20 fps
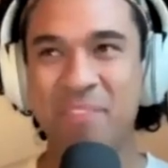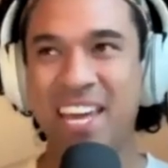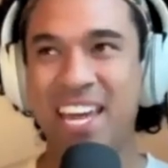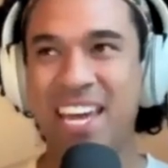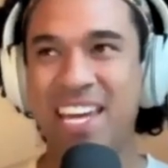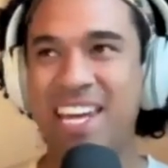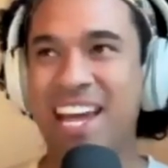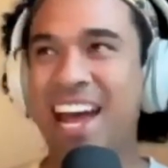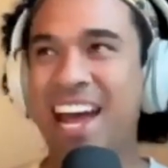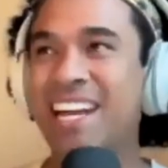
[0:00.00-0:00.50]

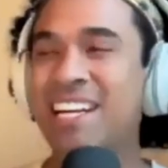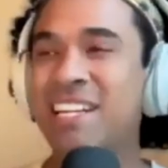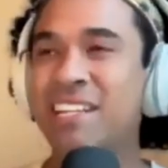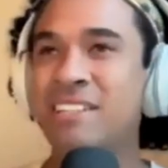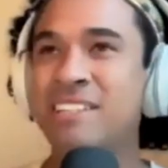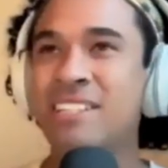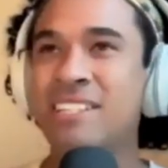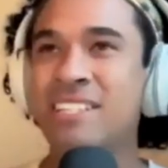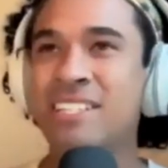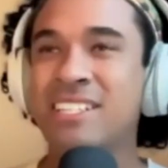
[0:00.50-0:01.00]
And I
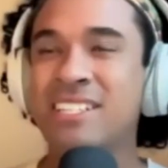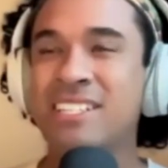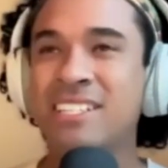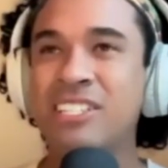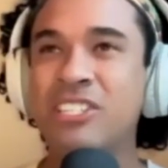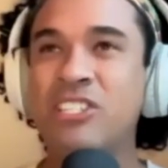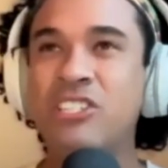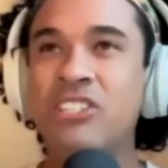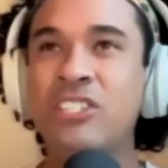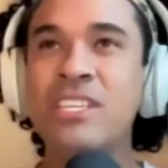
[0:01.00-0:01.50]
could
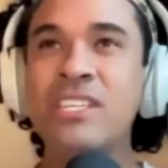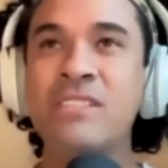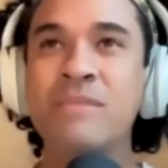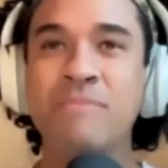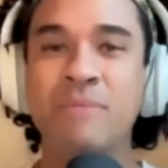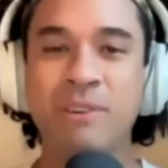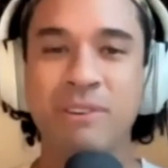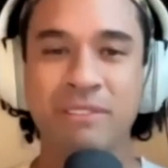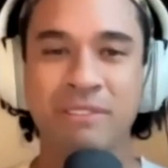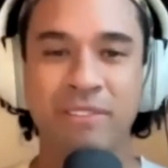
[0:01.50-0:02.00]
see the
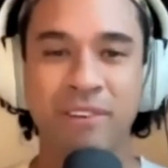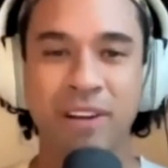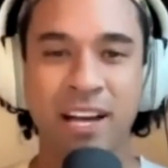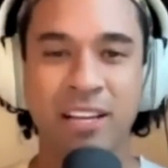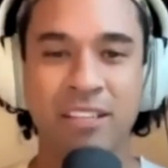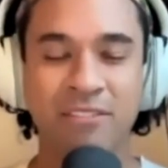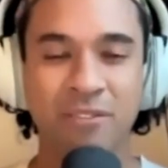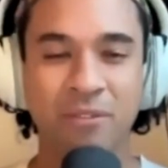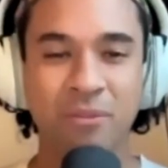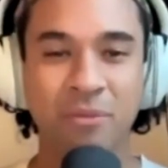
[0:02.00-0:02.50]
beautiful
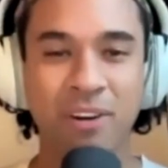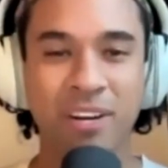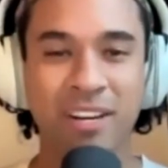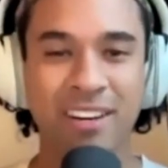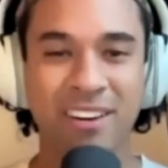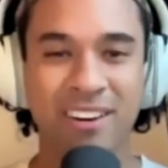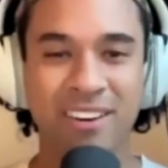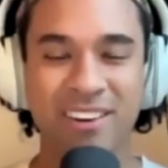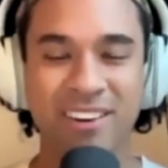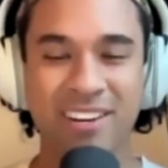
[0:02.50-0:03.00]
house for what
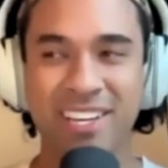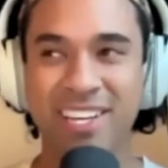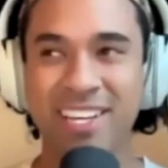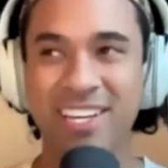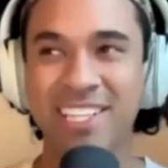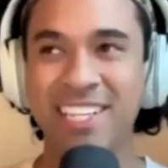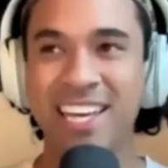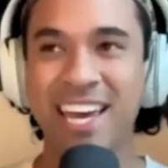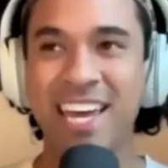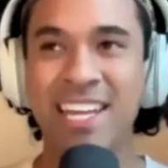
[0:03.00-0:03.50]
it already is.